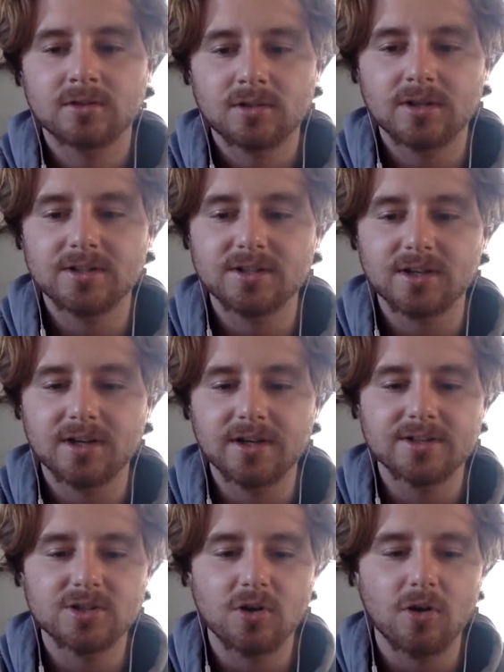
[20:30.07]
It's
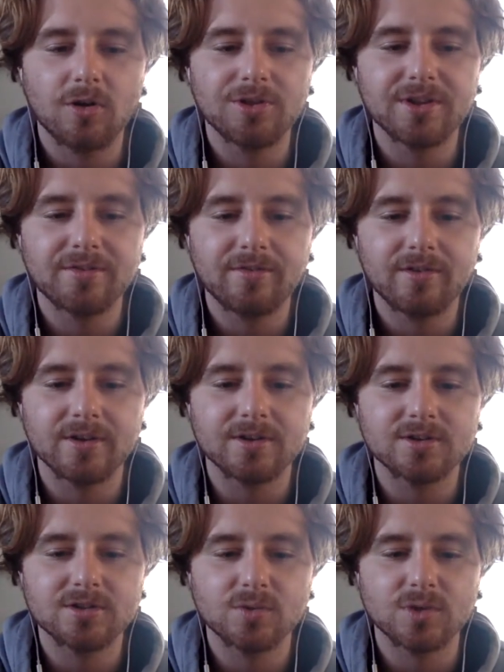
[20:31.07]
a whole
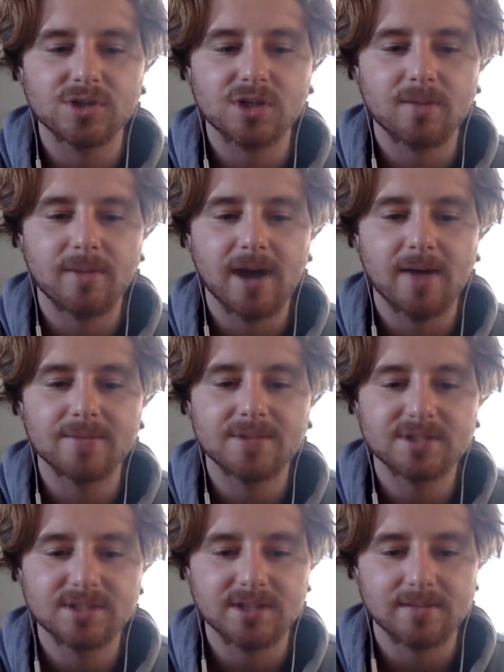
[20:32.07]
different Swish Kebabs
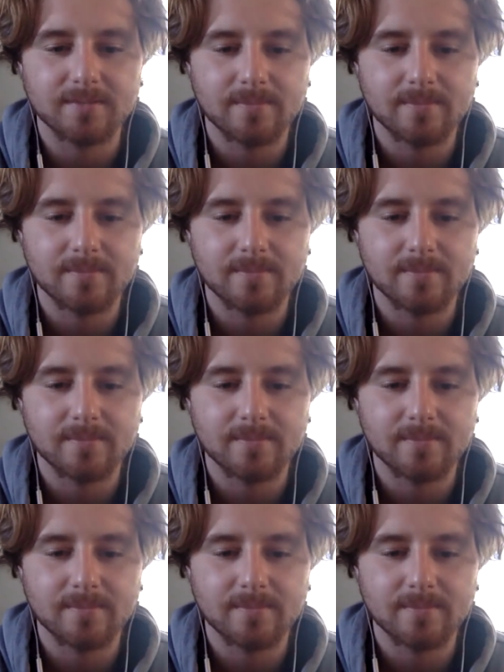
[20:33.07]
team.